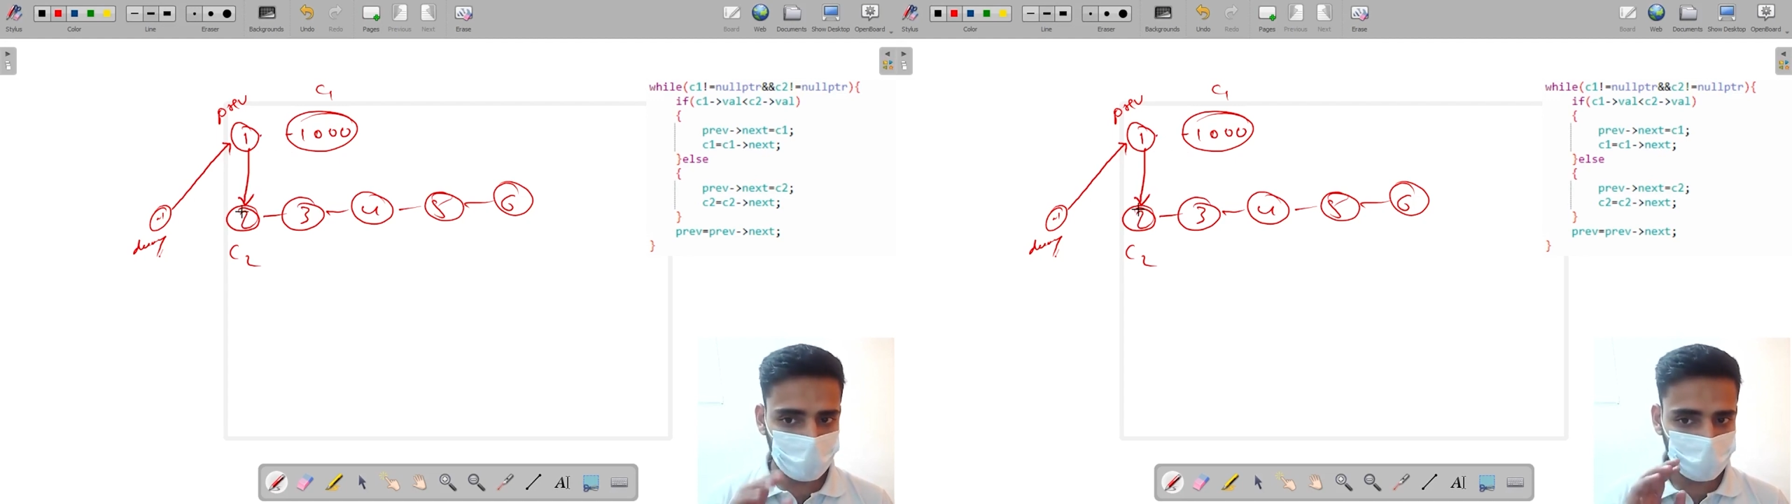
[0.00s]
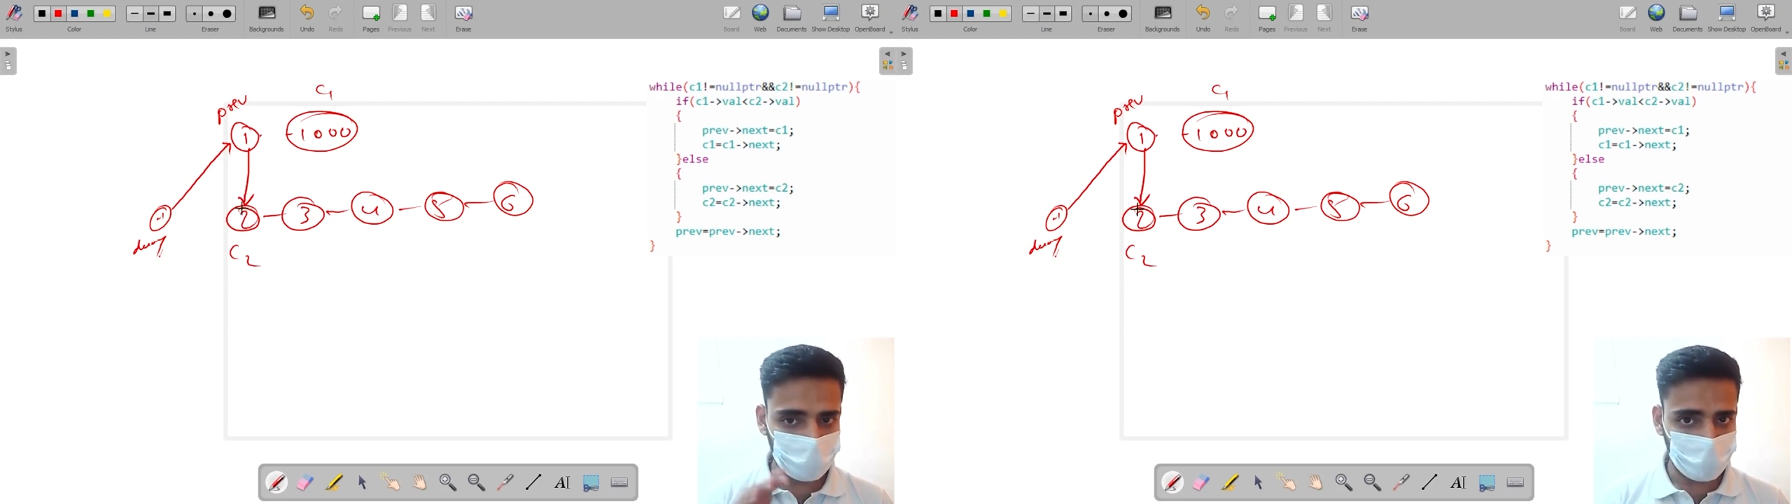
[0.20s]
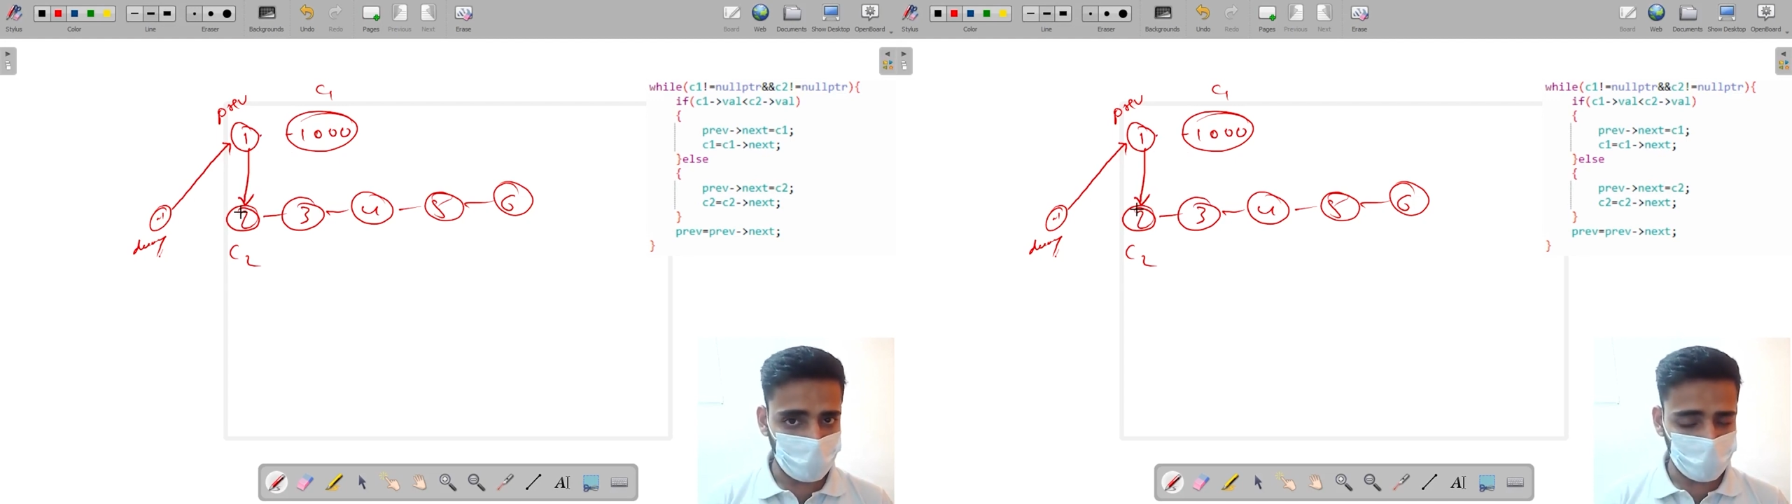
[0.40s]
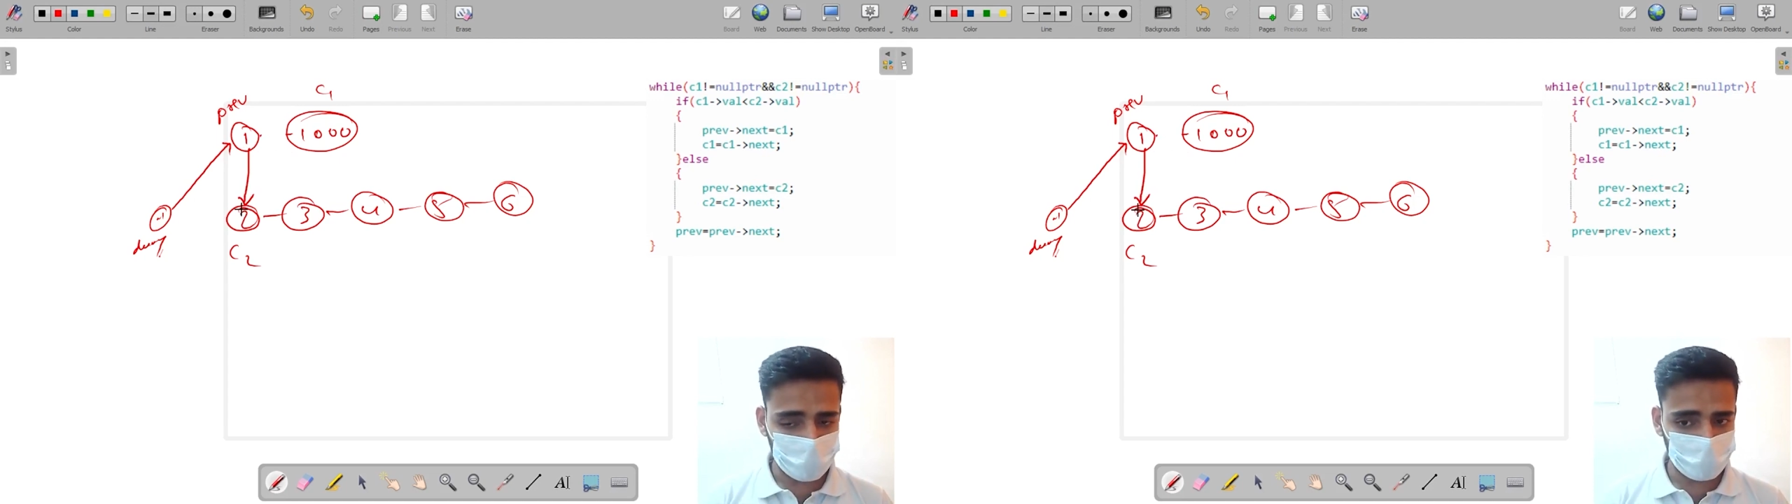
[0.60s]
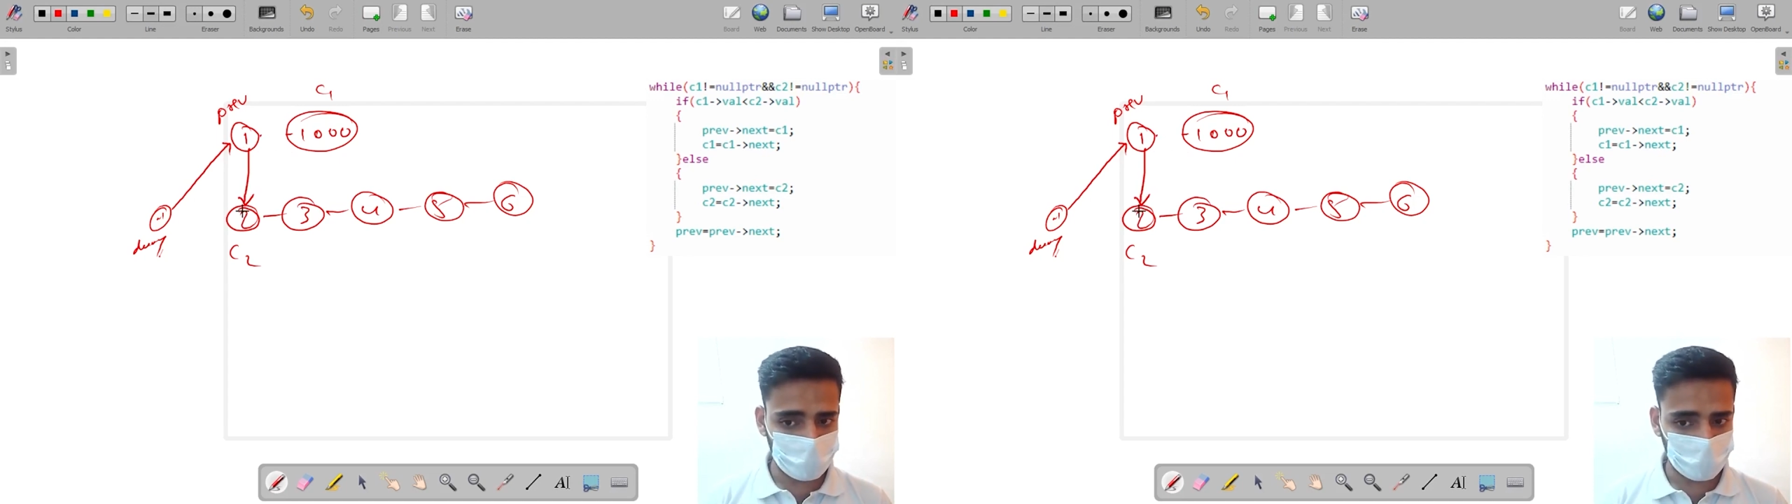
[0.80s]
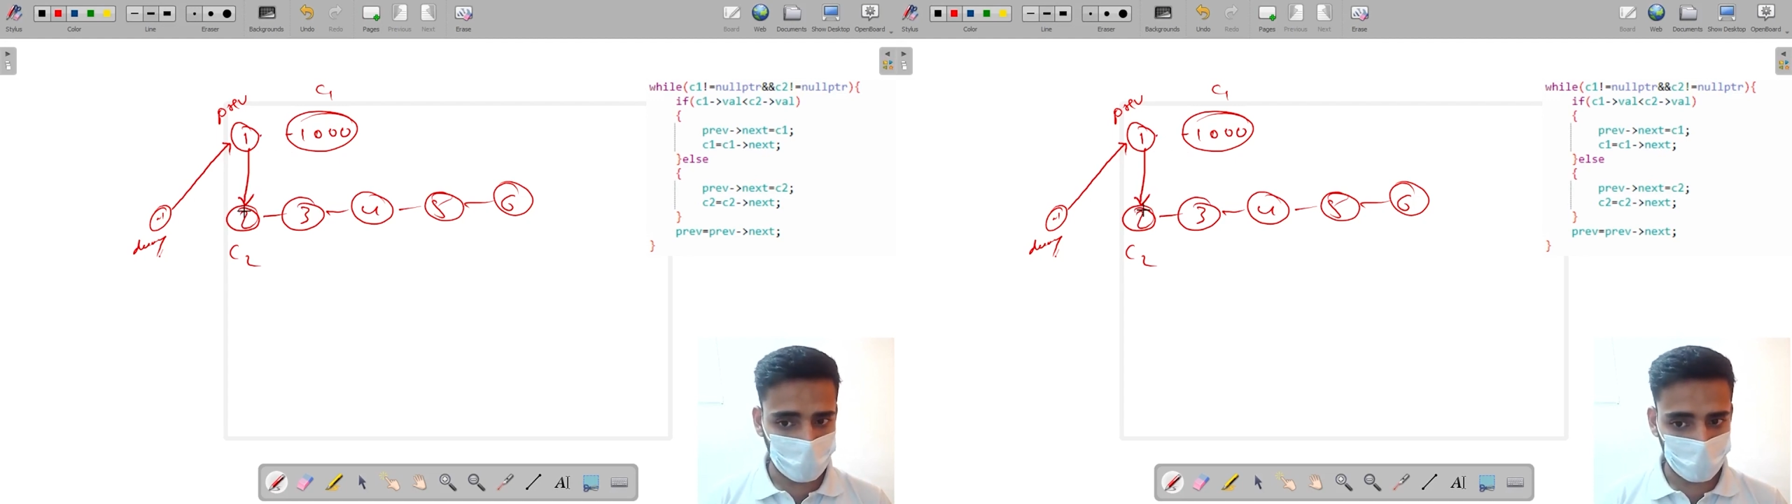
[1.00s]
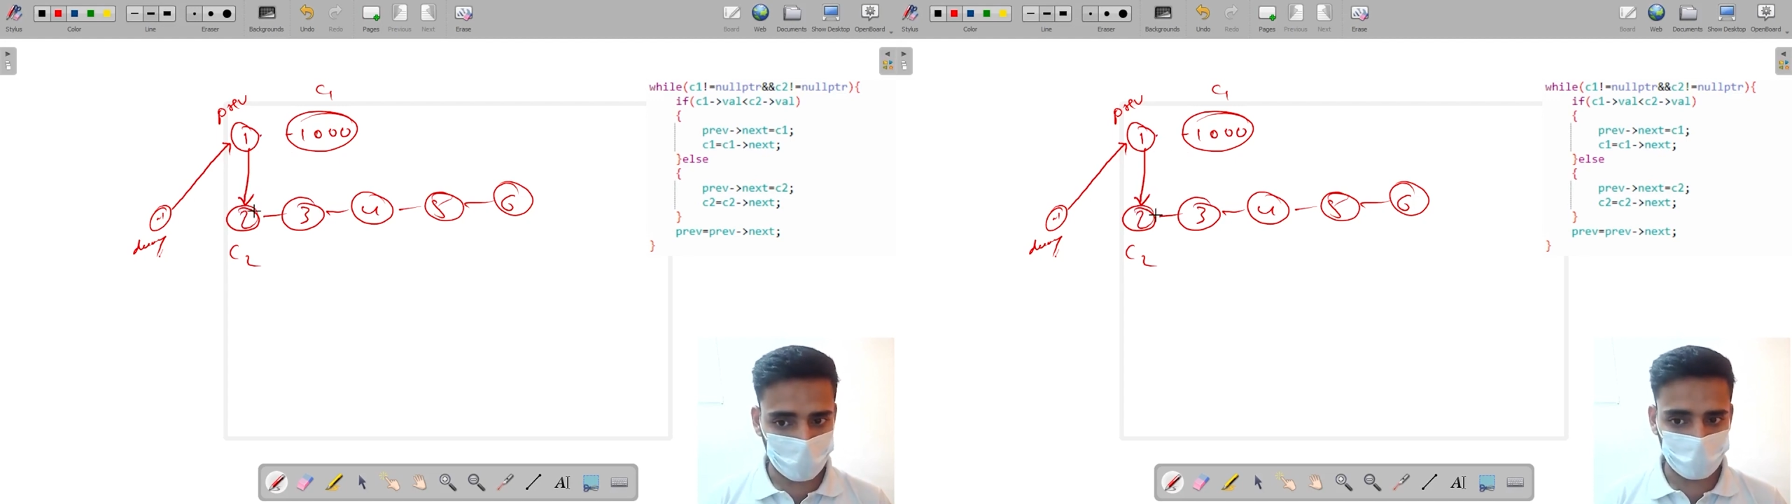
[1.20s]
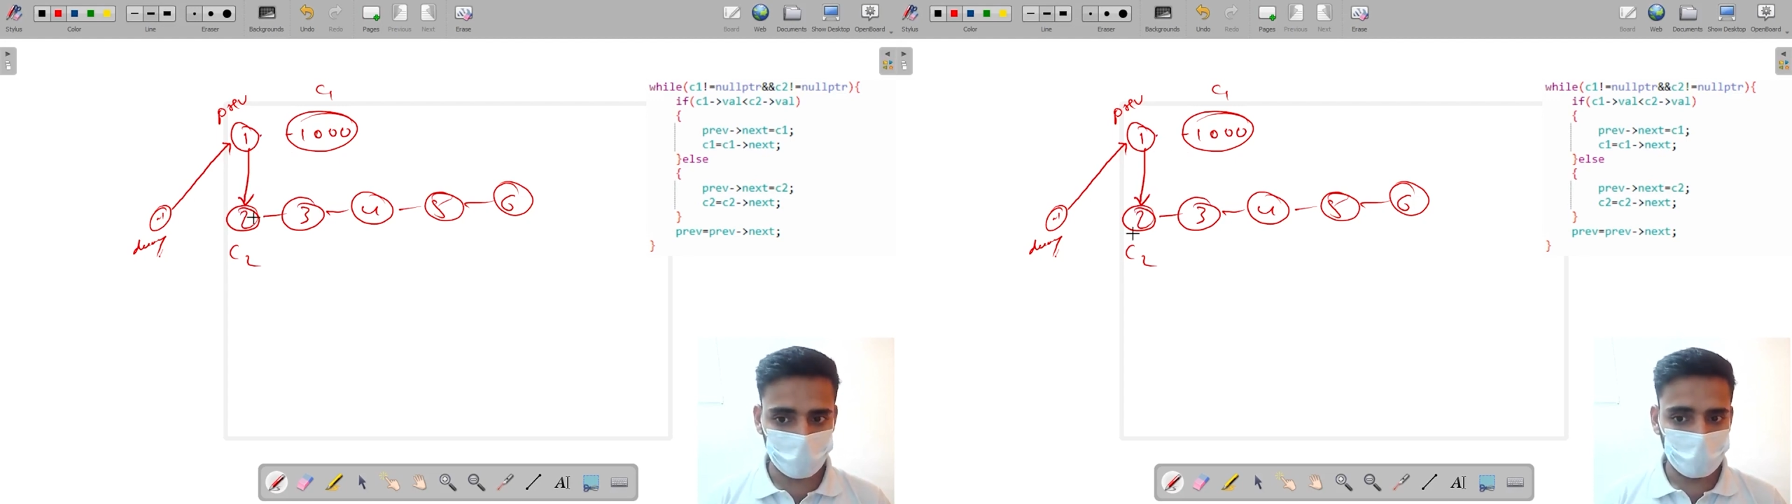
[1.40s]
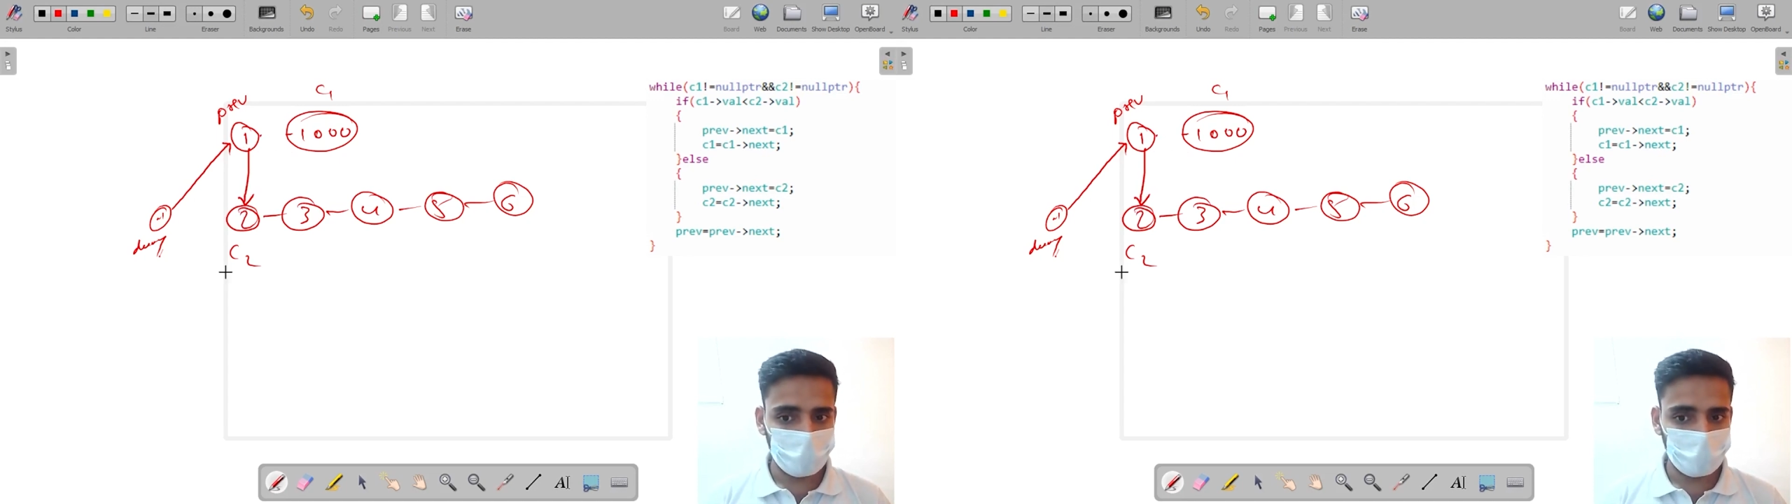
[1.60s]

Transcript: now what is going to happen?